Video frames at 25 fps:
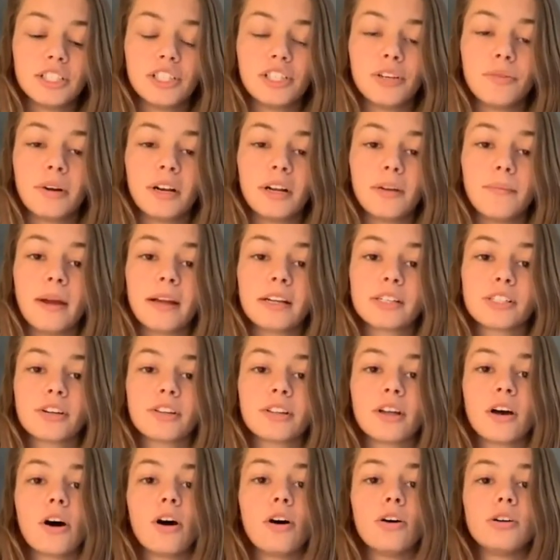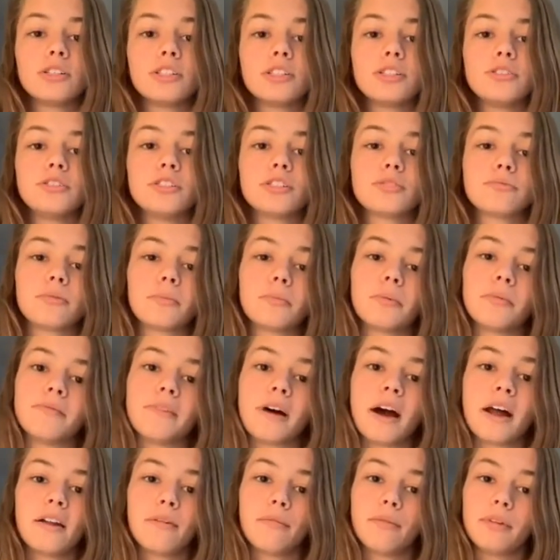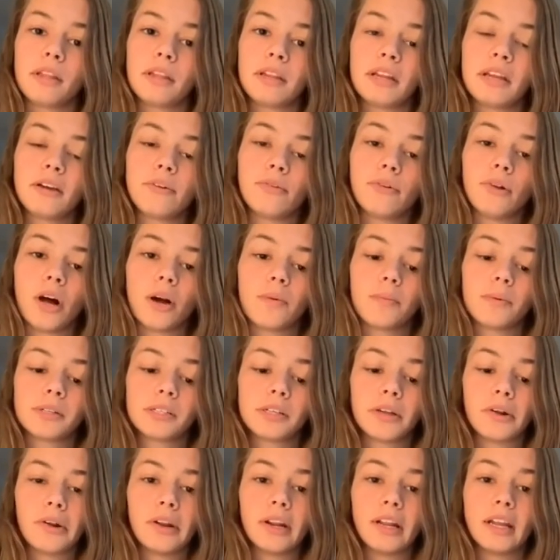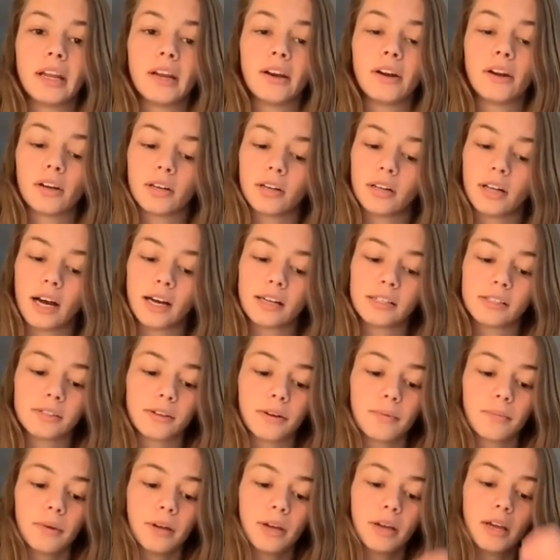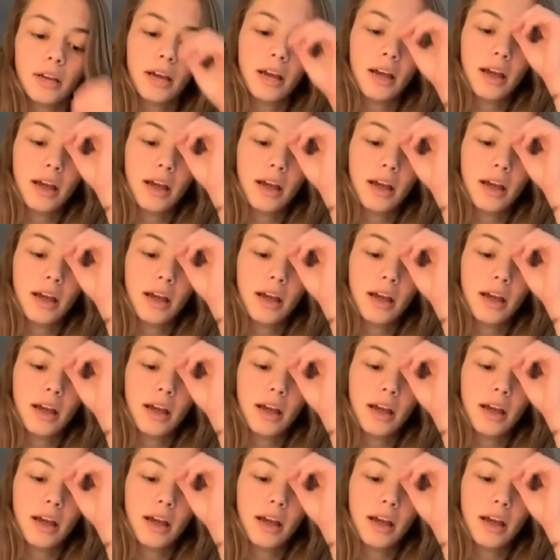She wanted to make sure that all students were provided with an equal opportunity in her classroom.